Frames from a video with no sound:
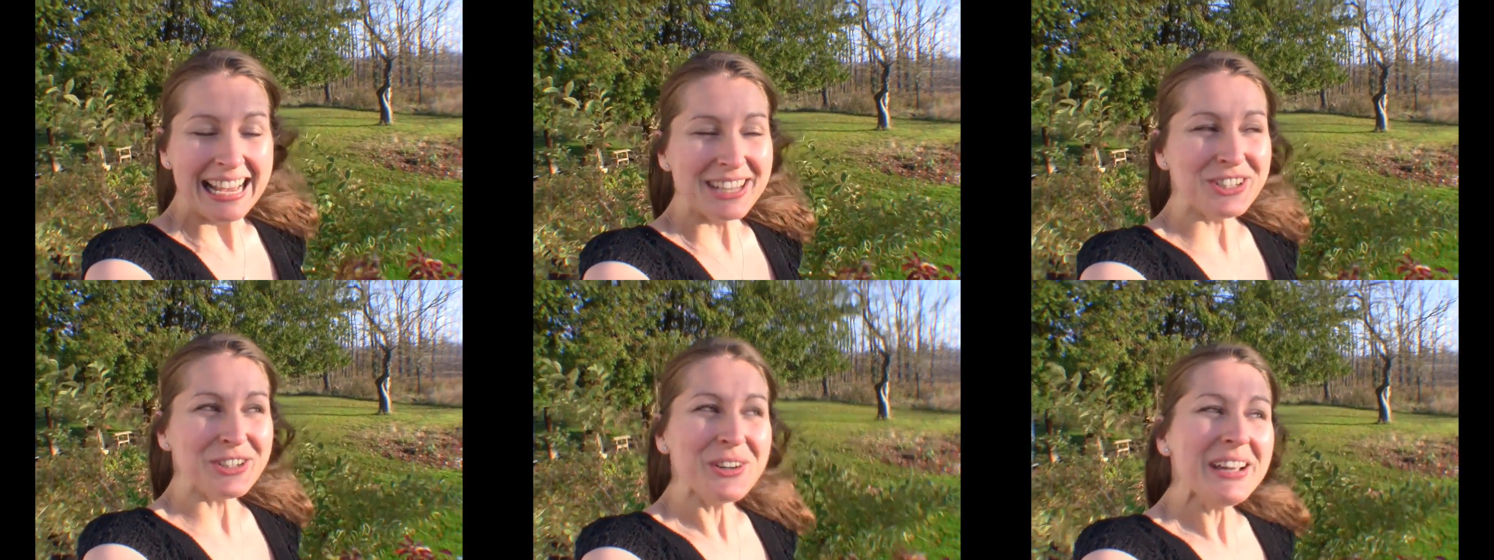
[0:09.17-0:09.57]

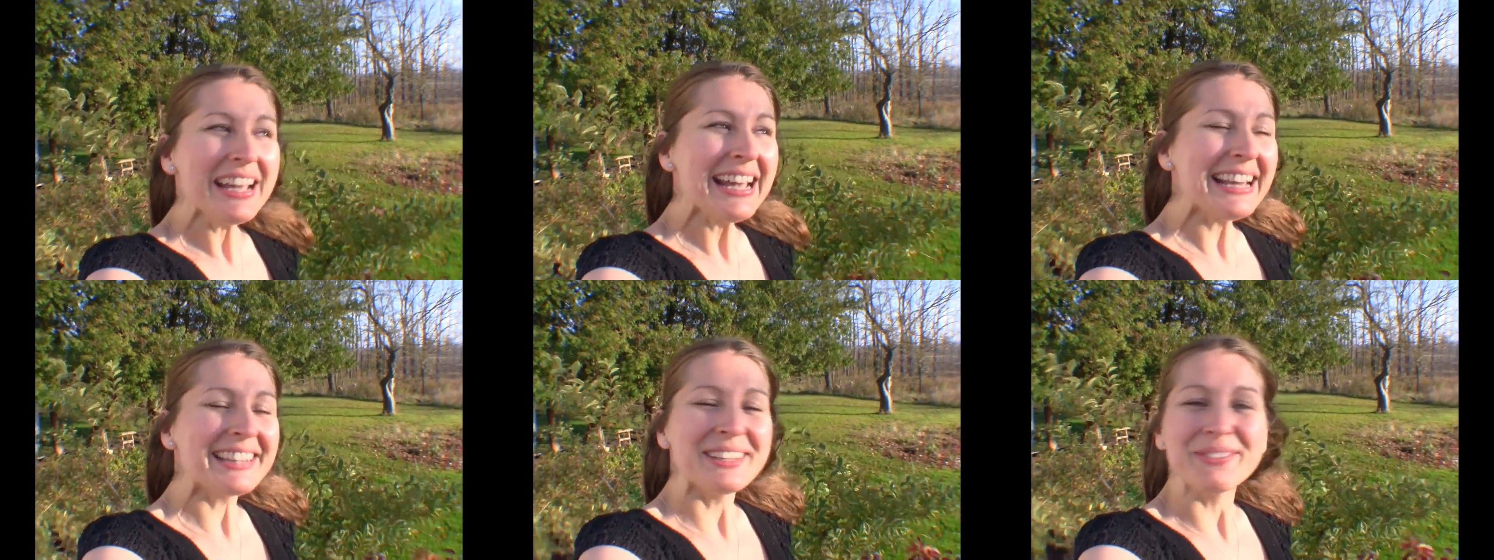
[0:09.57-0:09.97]

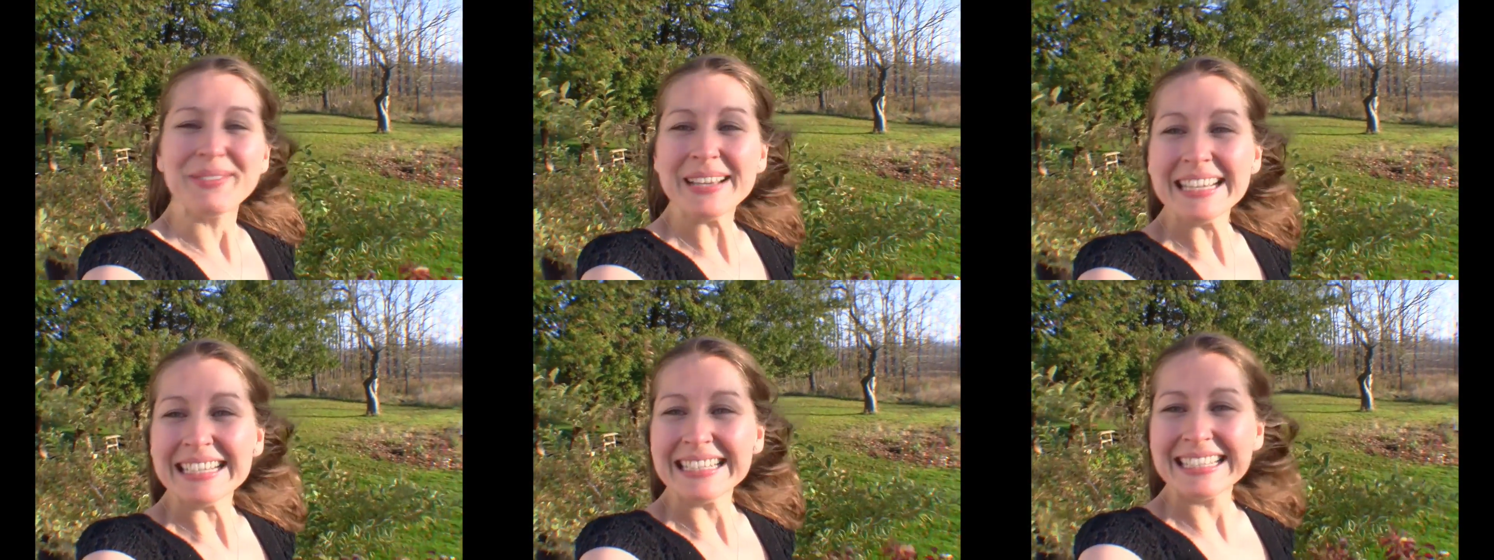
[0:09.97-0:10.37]
enjoying the
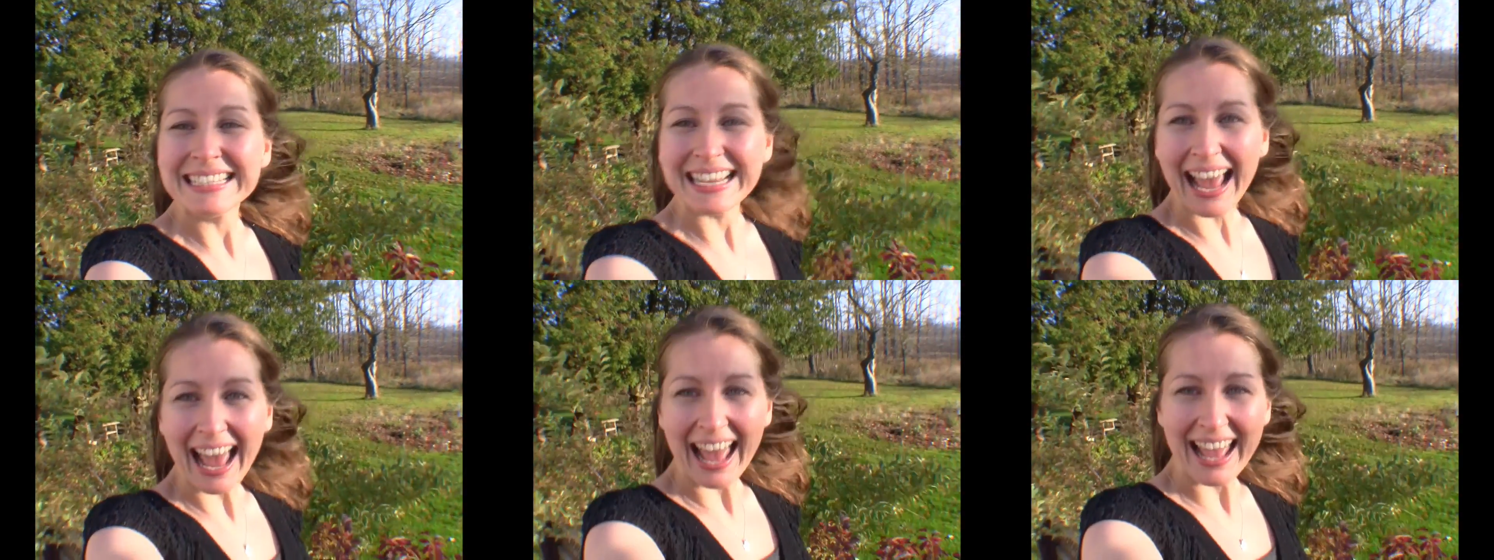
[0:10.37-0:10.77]

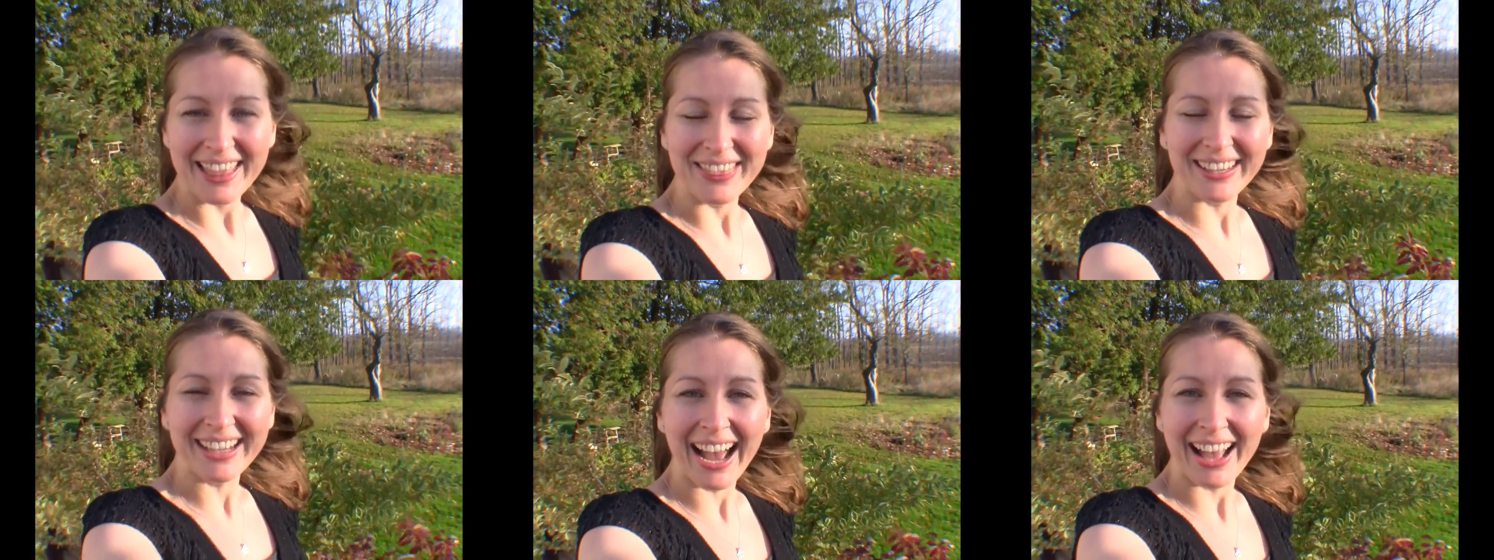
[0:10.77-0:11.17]
wind
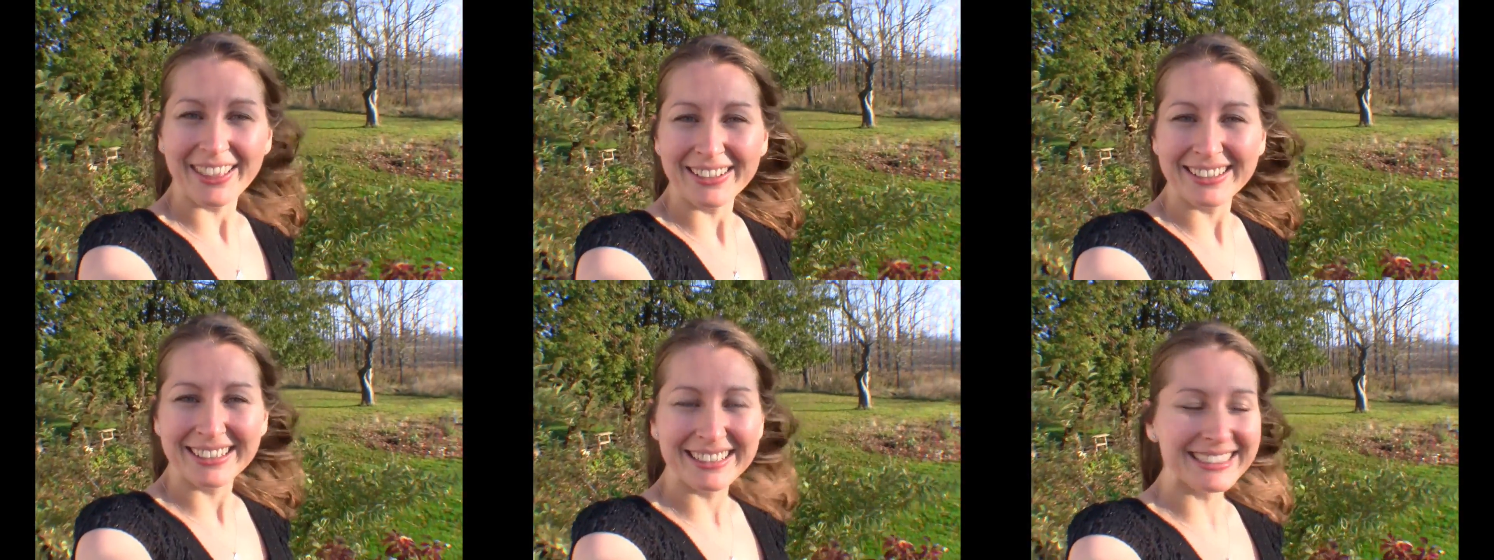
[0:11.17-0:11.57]
and the
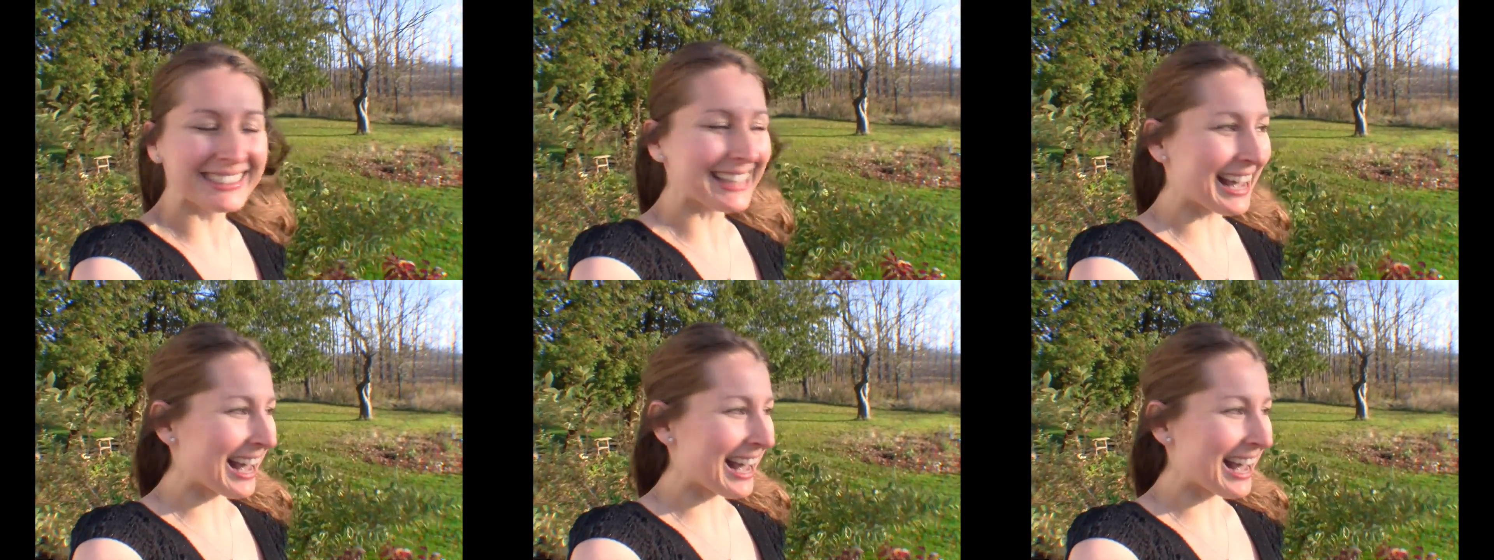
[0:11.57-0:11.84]
colors